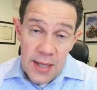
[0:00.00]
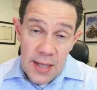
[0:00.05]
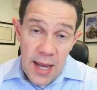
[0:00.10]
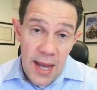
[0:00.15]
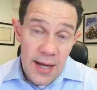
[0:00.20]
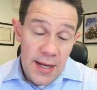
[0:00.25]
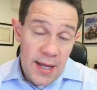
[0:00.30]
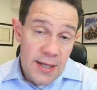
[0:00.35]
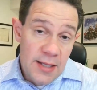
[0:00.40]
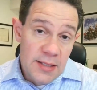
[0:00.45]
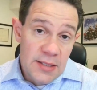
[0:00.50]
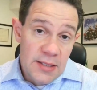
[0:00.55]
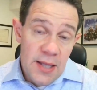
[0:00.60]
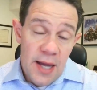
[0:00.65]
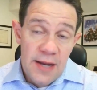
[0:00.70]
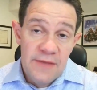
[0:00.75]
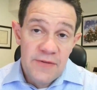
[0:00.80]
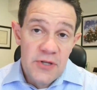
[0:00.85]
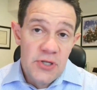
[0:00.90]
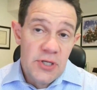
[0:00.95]
And, and, it's not
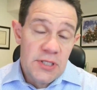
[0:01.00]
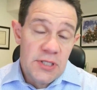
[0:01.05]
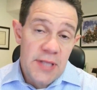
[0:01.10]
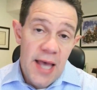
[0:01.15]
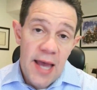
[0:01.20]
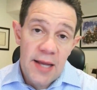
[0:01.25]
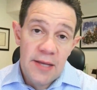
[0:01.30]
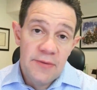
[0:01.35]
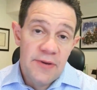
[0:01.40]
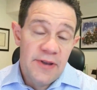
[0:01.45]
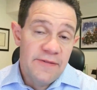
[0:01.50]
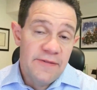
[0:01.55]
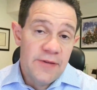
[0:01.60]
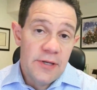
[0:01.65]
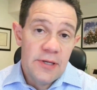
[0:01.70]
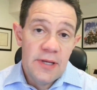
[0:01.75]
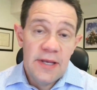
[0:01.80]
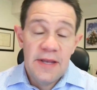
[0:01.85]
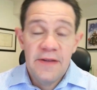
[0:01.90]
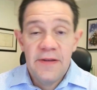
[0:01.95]
even just that.
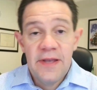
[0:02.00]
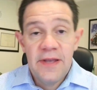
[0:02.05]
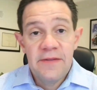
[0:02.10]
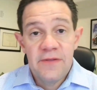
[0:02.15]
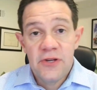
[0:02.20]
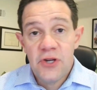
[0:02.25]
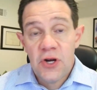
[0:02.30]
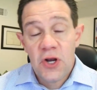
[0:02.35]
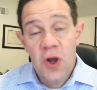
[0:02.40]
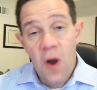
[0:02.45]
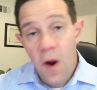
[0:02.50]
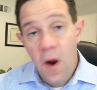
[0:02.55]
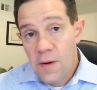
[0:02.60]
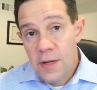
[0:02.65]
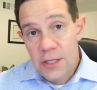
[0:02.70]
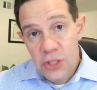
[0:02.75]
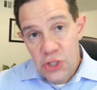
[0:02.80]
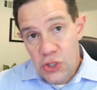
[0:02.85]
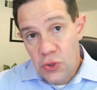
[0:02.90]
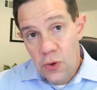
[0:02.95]
Even even your car
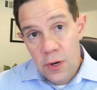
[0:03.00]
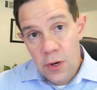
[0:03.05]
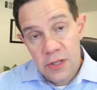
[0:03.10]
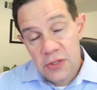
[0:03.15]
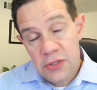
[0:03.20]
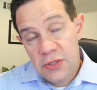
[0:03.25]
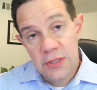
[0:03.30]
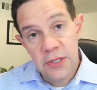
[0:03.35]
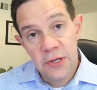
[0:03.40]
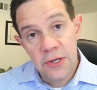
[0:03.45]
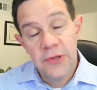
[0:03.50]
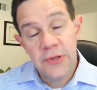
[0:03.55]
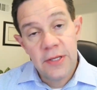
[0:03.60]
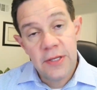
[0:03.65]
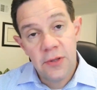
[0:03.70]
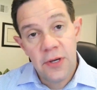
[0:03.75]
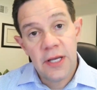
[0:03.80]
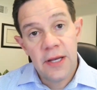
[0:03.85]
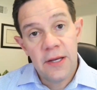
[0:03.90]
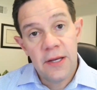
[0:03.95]
insurance, you know, they
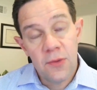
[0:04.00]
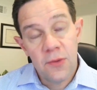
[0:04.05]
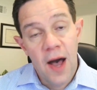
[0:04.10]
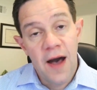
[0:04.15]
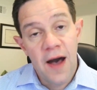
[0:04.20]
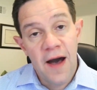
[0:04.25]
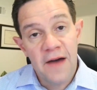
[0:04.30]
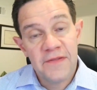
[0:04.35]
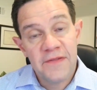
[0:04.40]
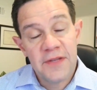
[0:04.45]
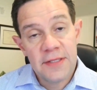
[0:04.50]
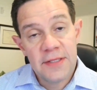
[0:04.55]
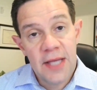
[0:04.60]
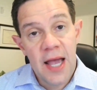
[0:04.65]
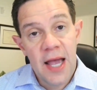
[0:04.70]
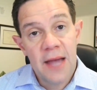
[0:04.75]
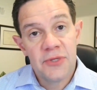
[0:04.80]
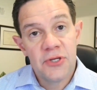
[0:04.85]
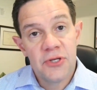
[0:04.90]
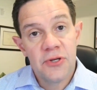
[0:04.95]
look a lot, oftentimes at